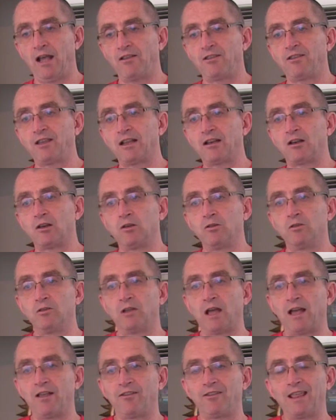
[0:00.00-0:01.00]
as, that lo
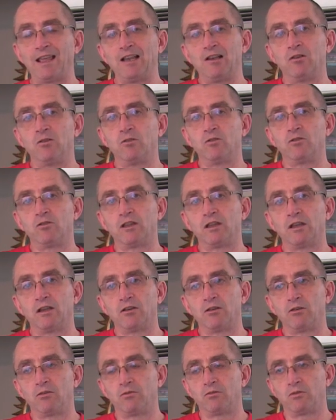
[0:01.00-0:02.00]
as they lose
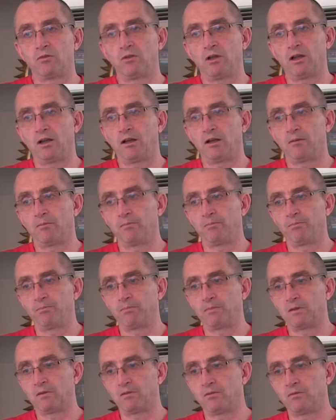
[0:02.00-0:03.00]
their
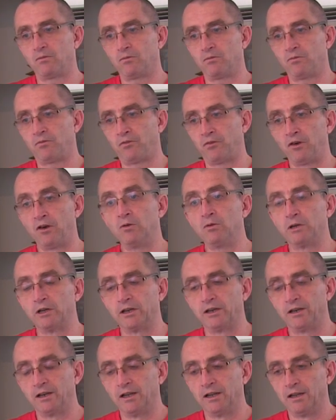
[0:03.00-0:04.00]
um,
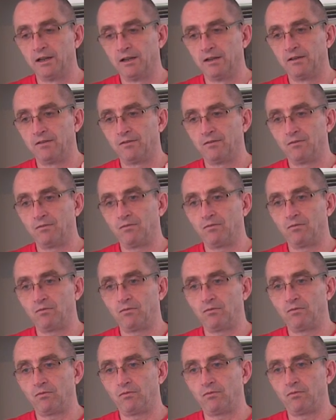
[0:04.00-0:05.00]
fluid,
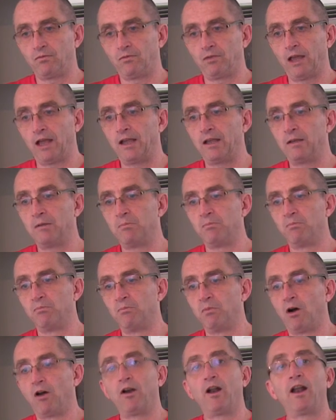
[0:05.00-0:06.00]
they
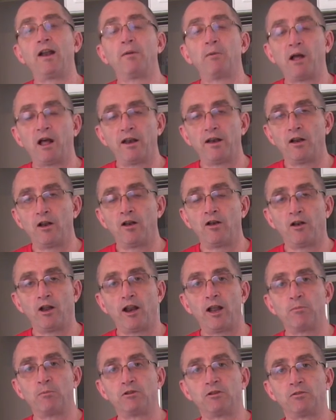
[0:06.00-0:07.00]
are not, are not,
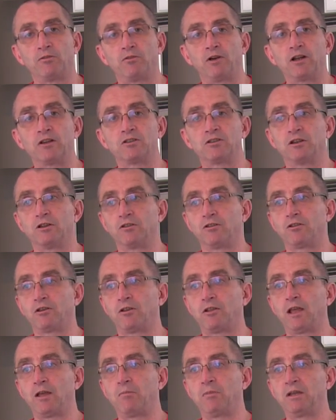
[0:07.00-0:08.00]
not able to function, and
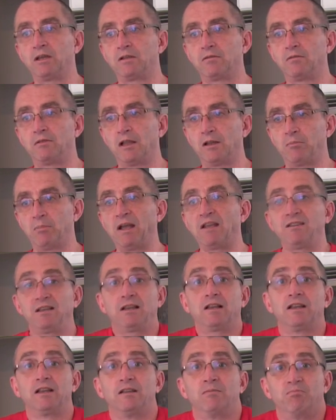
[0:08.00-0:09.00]
so they, be, they
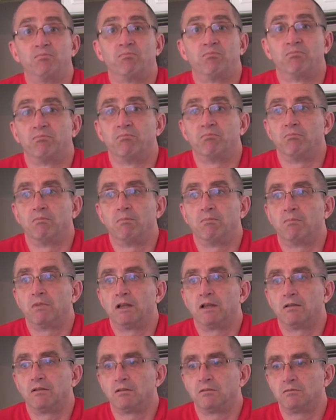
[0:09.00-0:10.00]
basically,
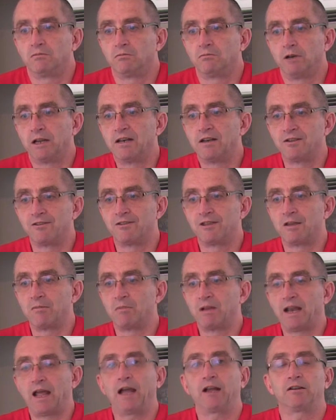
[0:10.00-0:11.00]
it renders
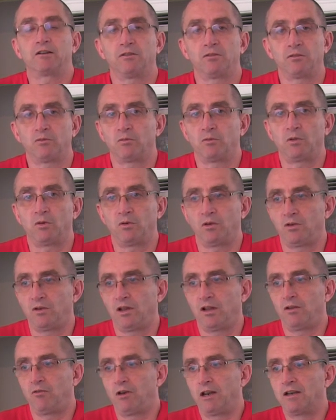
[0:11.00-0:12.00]
them inactive,
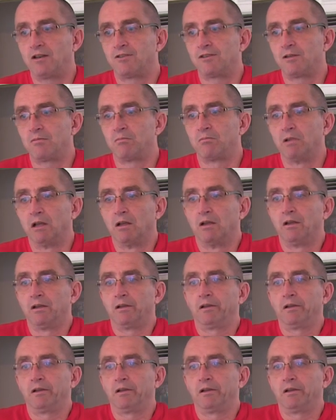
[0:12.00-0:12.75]
it renders them